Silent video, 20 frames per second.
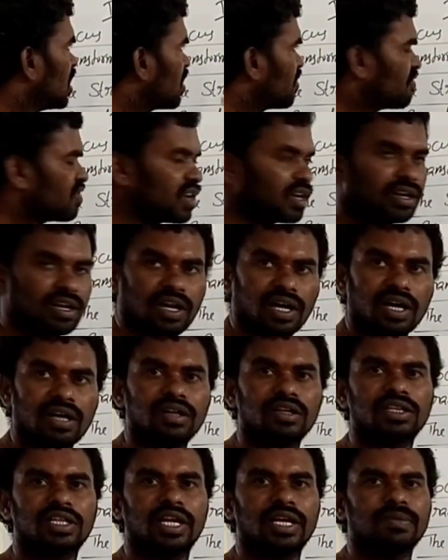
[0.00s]
If you
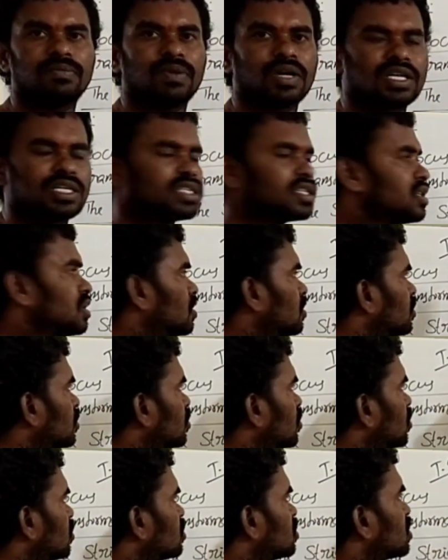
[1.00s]
learn the 3 parts,
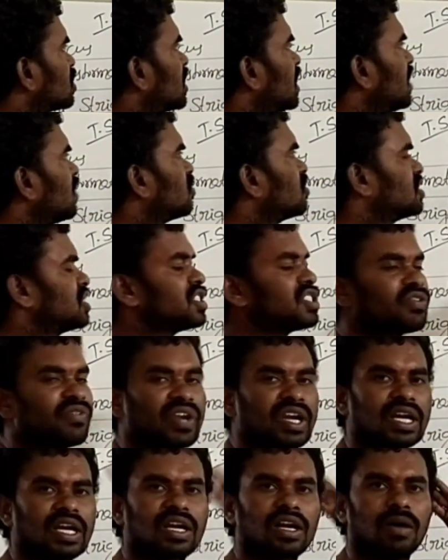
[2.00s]
those 3 questions
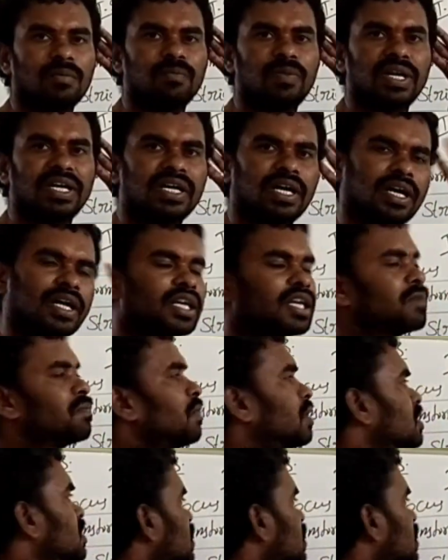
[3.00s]
we can complete 100%.